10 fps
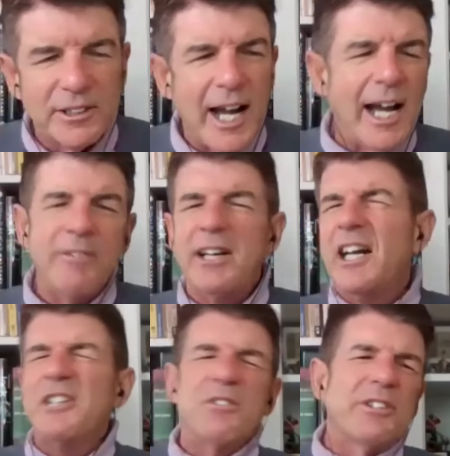And I've
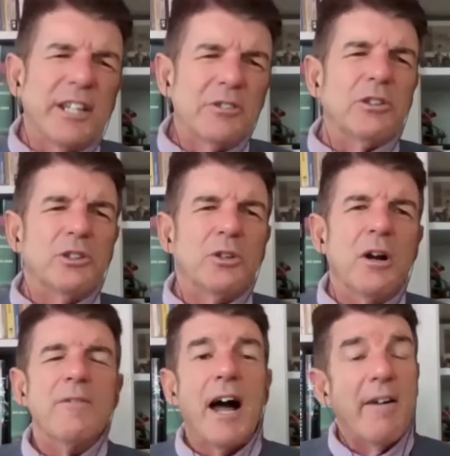got other things to do.